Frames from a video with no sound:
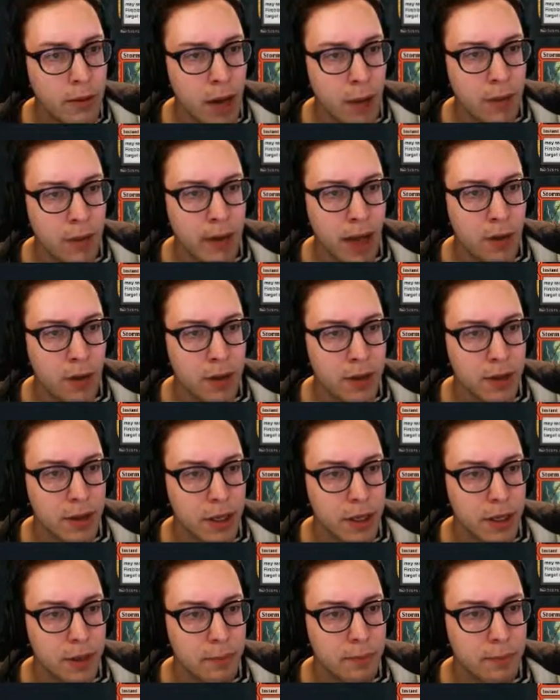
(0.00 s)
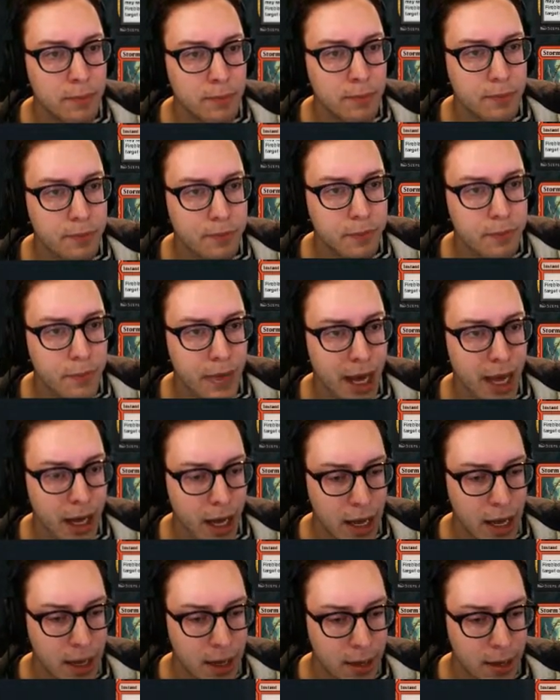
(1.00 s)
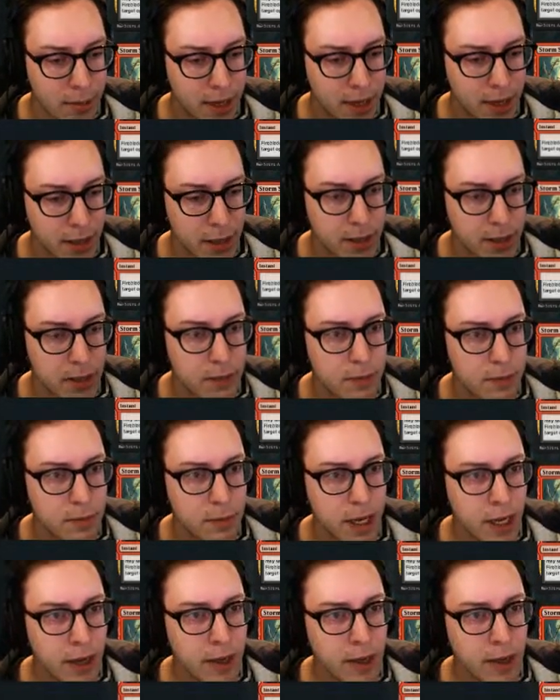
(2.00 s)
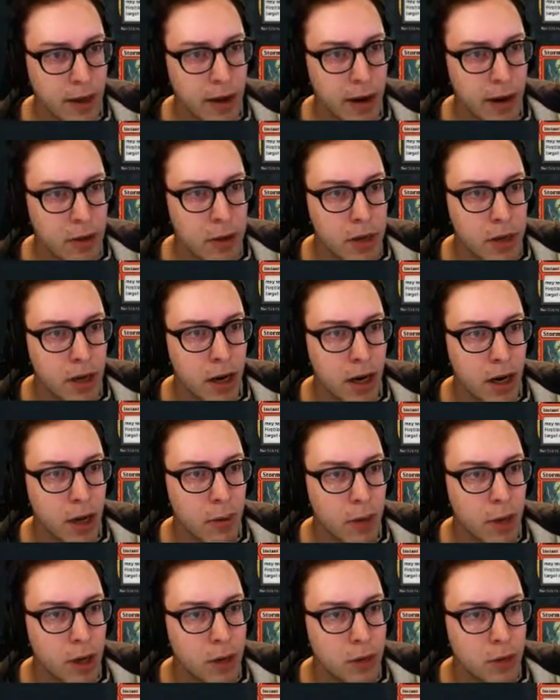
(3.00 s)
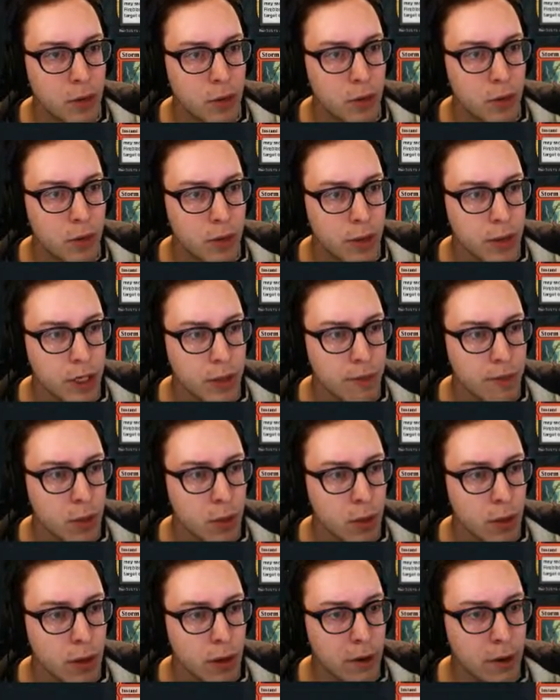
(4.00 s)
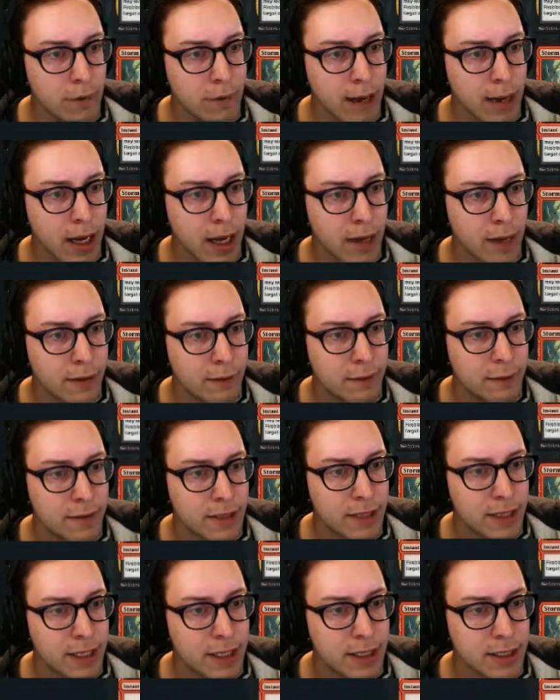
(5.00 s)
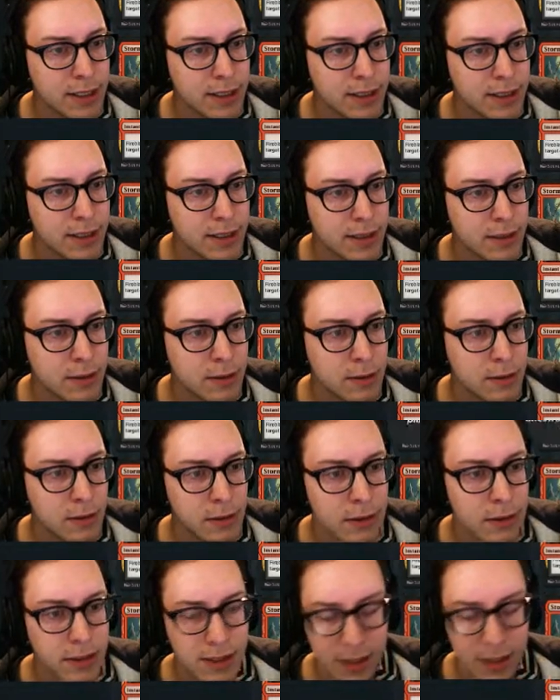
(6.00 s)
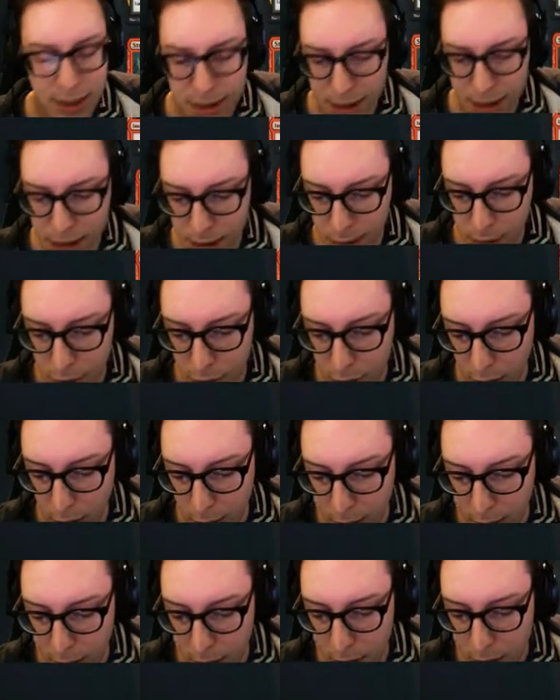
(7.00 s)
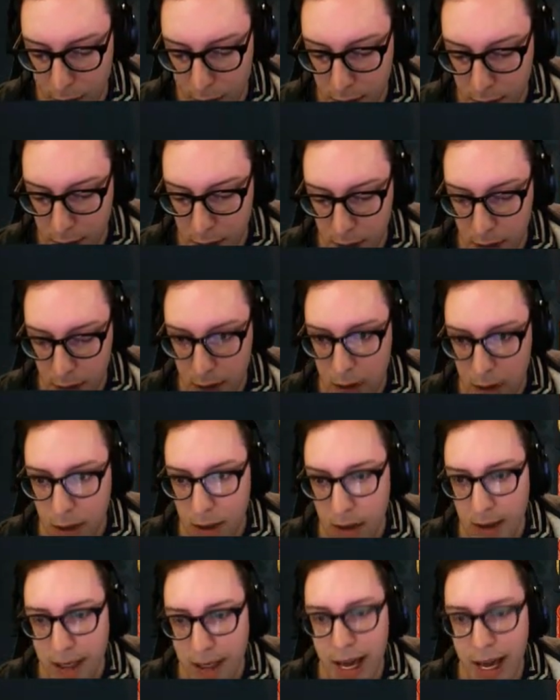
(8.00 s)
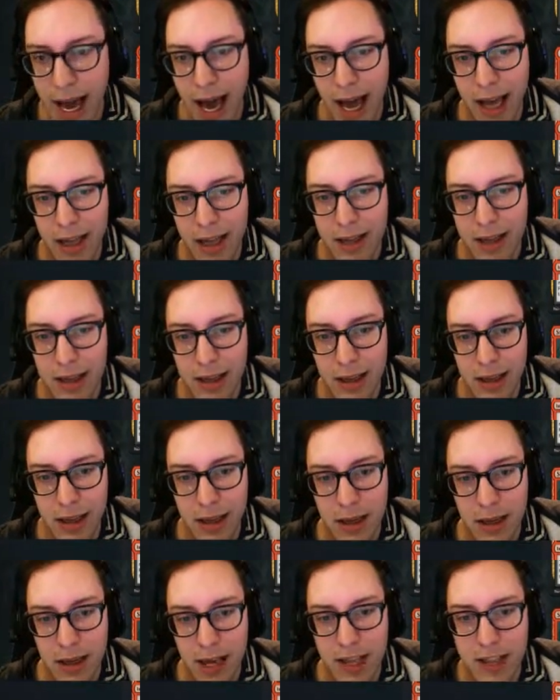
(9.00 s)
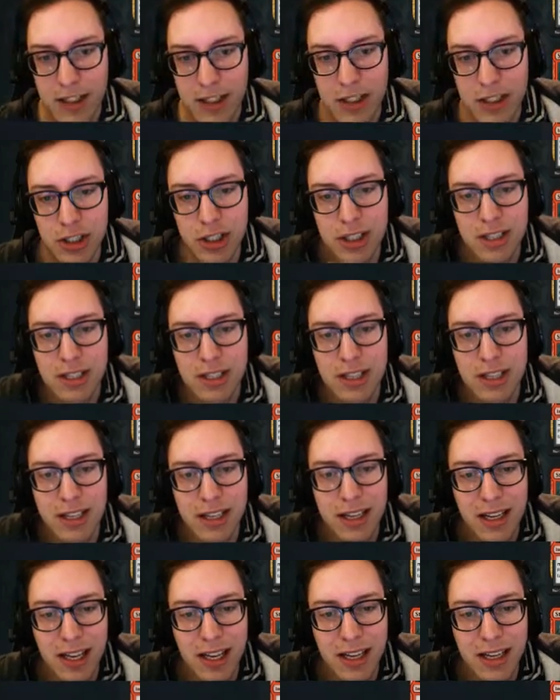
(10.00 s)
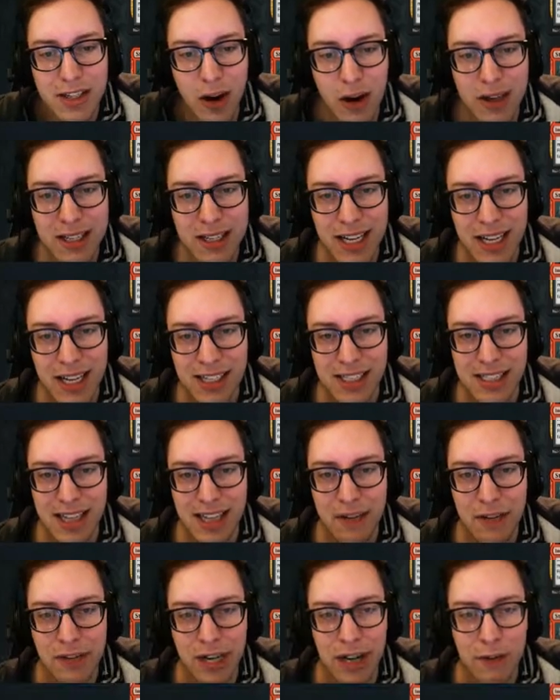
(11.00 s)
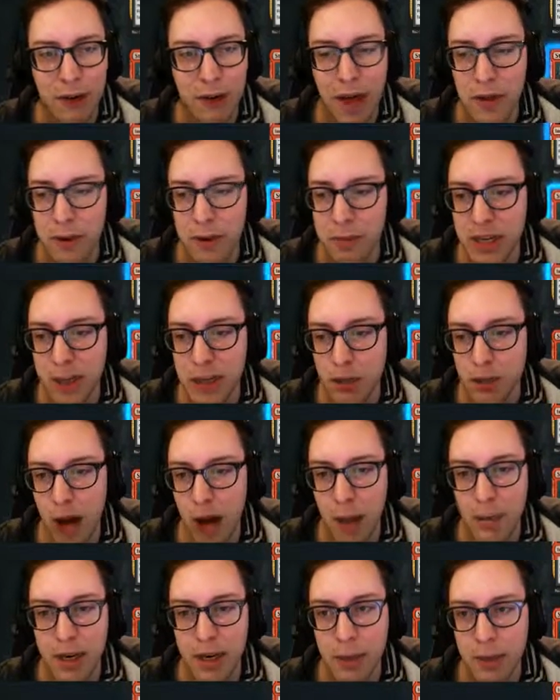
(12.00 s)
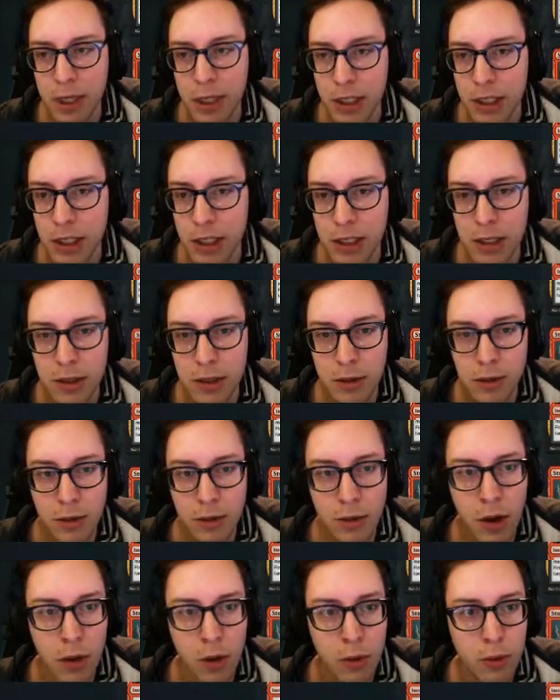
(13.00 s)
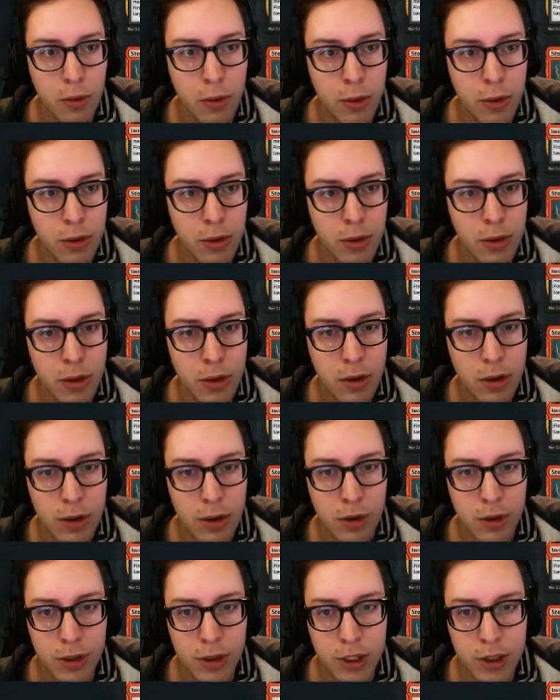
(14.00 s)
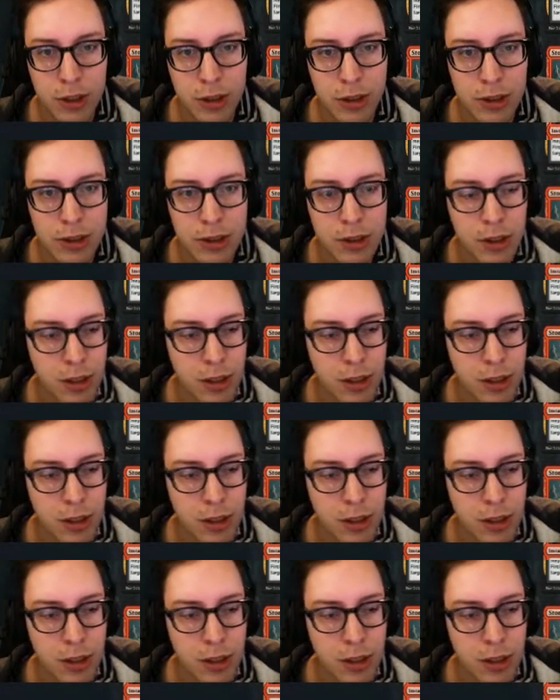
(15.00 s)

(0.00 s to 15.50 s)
I'm counting that guy. Taking the Caretaker out. All right. 1, 2, 3, 4, 5, 6. 6 2-drops. Yeah. It's hard to get to 7. I'd rather be dropping a bunch of low creatures.